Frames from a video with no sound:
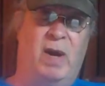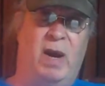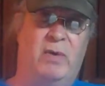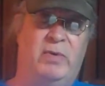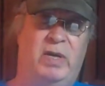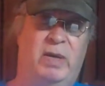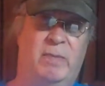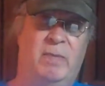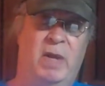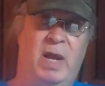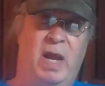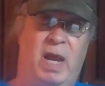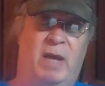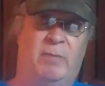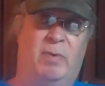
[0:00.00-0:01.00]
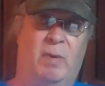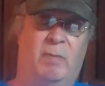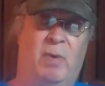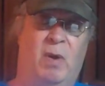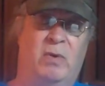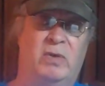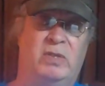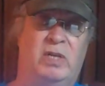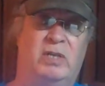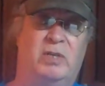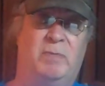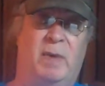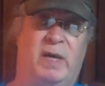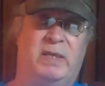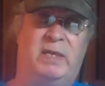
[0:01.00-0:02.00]
around him and proposed a
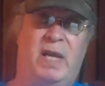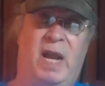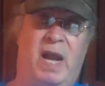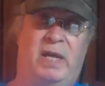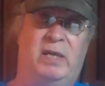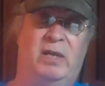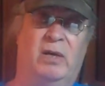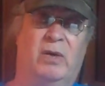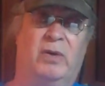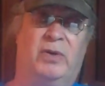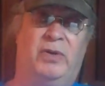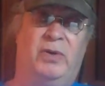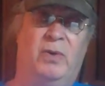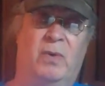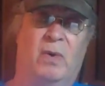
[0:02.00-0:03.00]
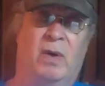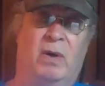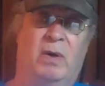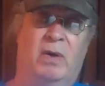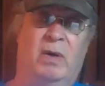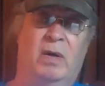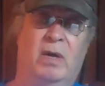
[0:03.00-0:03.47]
spectacular cure.